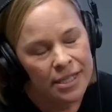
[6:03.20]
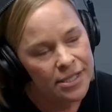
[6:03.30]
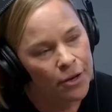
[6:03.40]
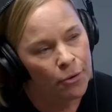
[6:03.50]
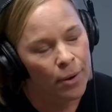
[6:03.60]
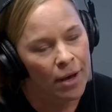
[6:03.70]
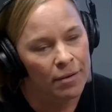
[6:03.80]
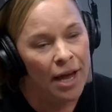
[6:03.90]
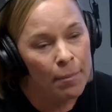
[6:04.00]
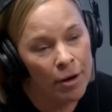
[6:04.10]
So
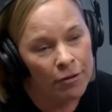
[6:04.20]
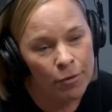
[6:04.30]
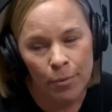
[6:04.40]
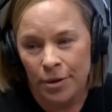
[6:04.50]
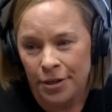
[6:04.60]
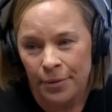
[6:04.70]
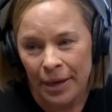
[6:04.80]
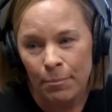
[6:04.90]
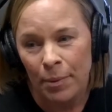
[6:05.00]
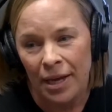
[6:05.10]
not part of what we're
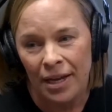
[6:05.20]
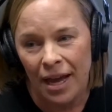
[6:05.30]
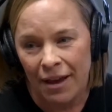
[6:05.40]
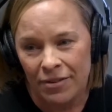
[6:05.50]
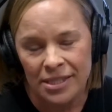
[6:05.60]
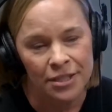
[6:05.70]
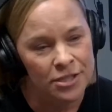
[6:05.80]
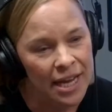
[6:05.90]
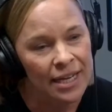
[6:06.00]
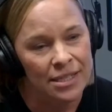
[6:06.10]
doing, but obviously just
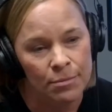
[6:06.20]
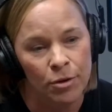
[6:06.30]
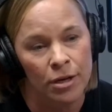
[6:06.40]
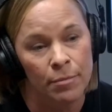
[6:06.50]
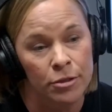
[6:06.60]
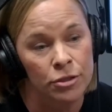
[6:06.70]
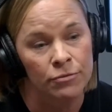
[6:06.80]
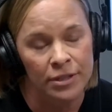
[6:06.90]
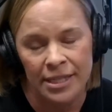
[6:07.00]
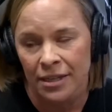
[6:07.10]
adding some more commercial and
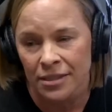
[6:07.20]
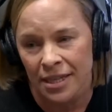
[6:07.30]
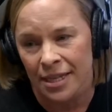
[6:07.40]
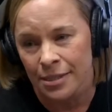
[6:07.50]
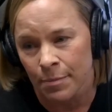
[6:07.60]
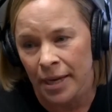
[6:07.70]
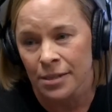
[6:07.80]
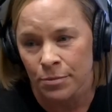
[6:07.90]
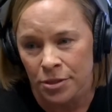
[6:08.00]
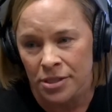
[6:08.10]
retail to that
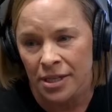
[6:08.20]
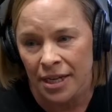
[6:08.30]
space, which is nice.